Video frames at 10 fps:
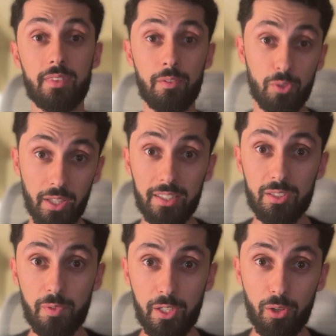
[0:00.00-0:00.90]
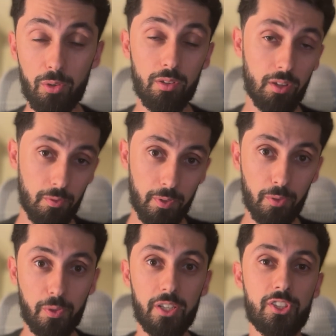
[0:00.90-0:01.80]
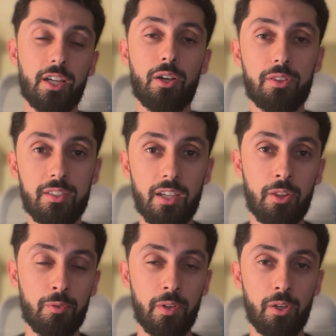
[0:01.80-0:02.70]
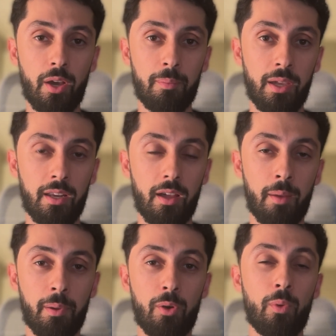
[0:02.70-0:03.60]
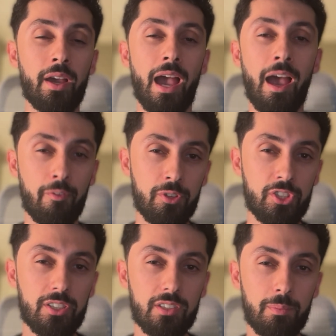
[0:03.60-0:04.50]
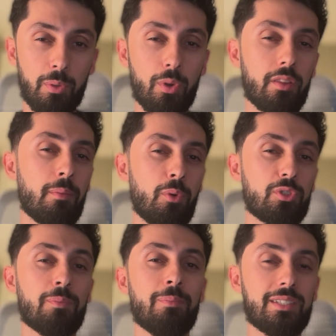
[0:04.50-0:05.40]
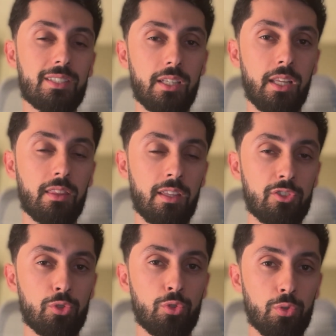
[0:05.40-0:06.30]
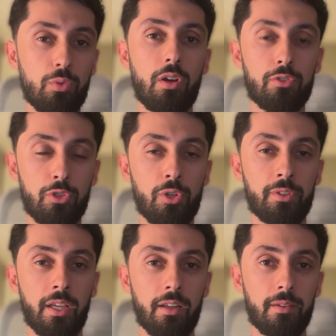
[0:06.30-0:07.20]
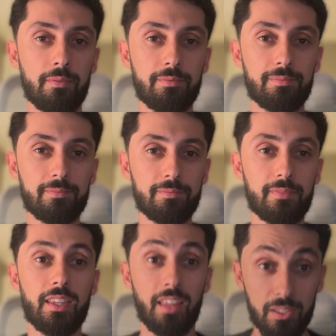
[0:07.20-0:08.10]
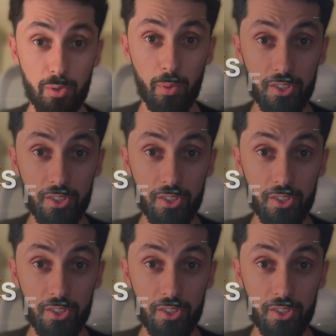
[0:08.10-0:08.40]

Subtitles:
If you like this video, feel free to check out this other video I made about why averages can be one of the most misleading things you do to your data. Thanks for